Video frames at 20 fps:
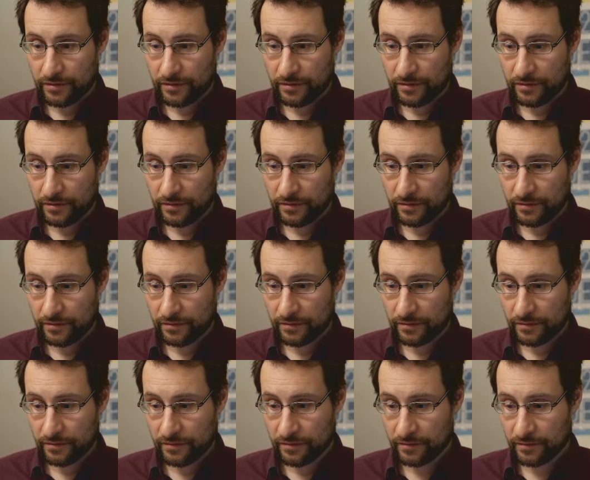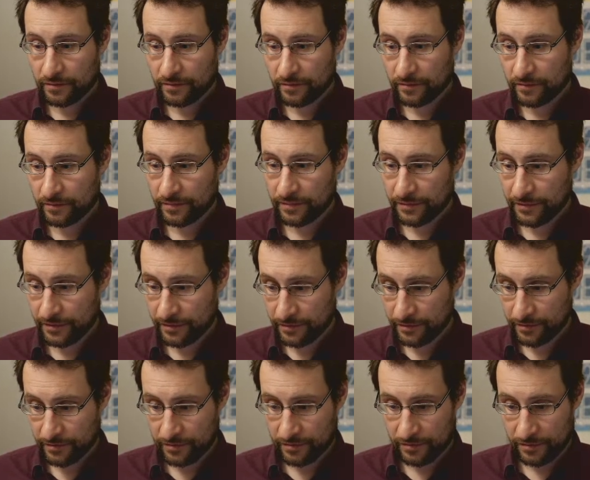Here,
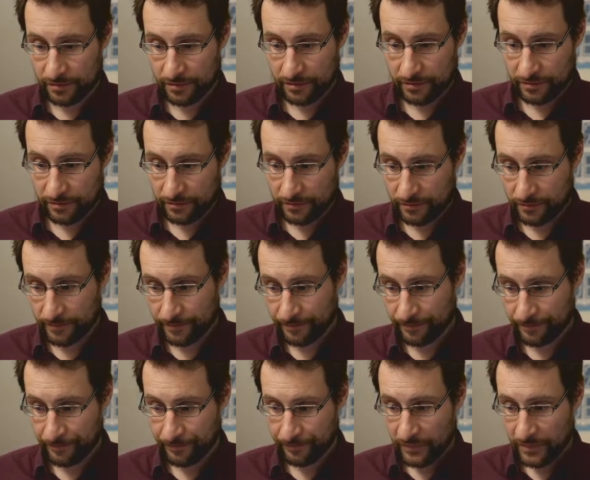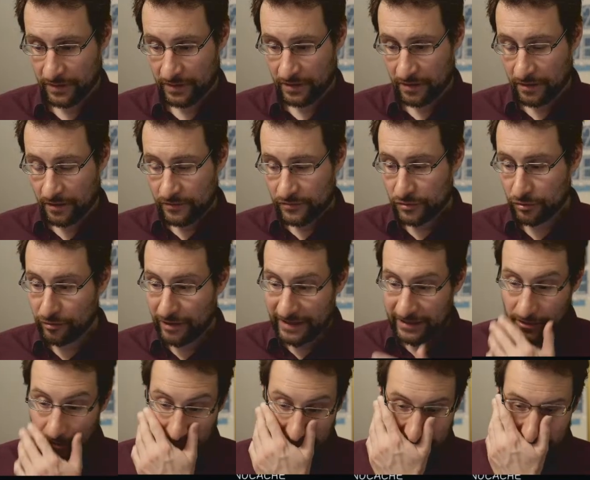kernel IO. So write
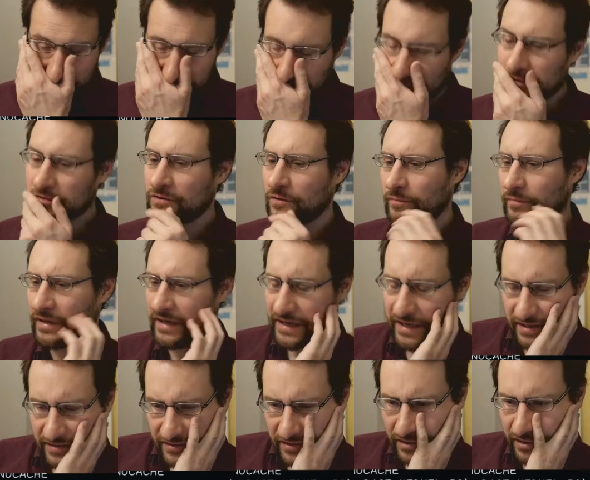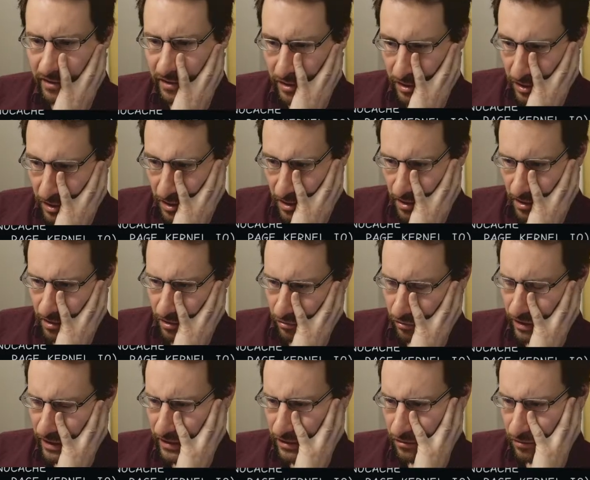combine, of course, combining the
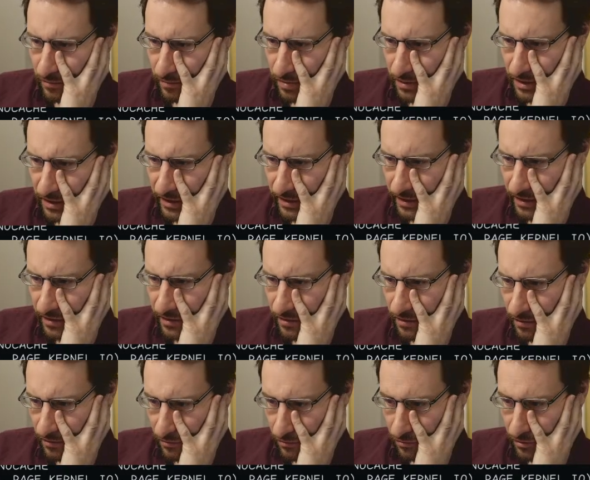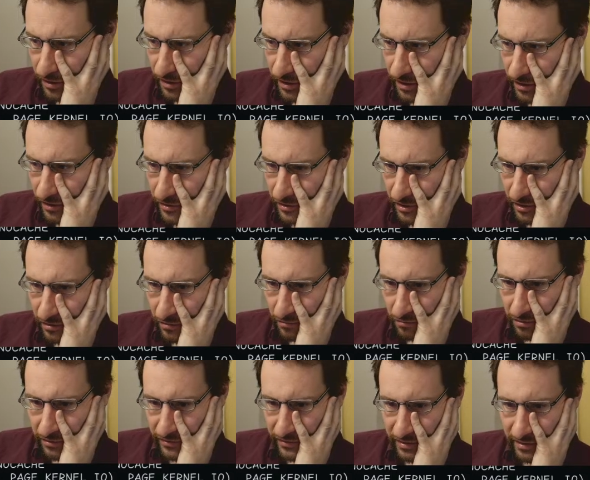write combine, no cache, and
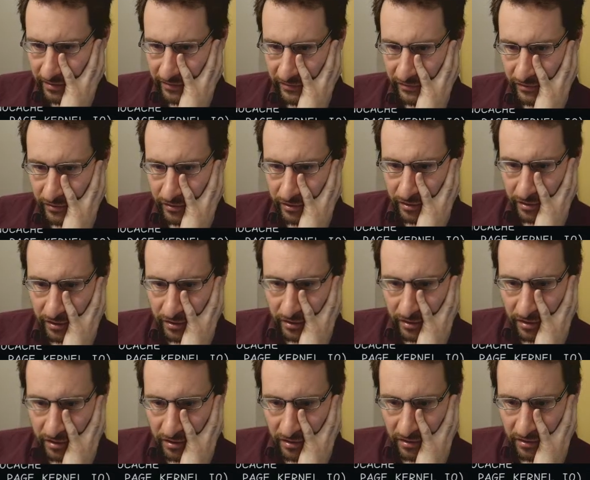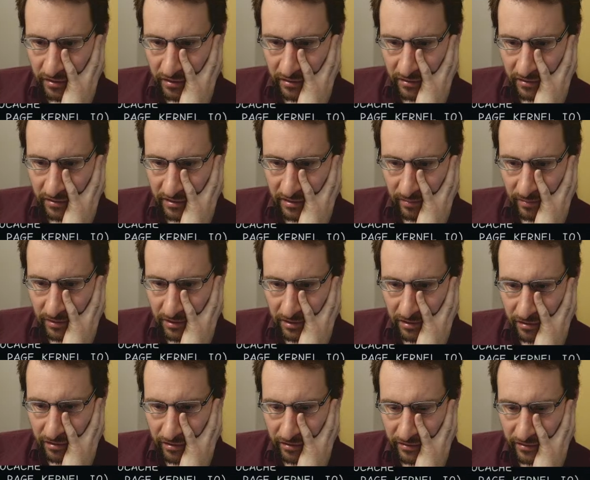all the other
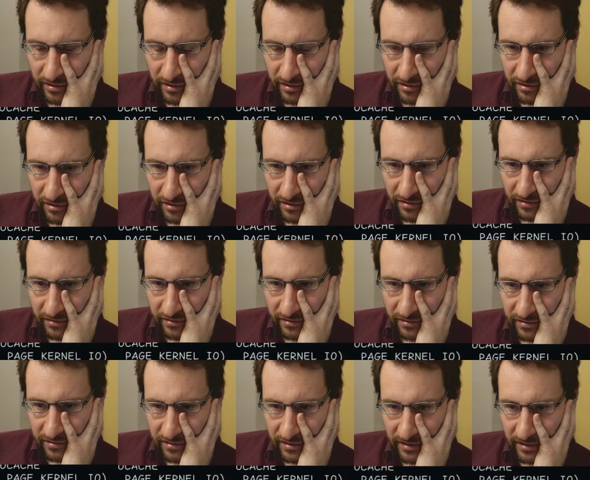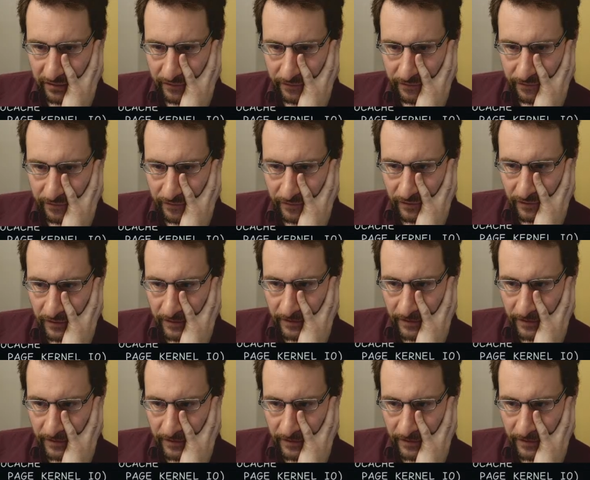similar such stuff.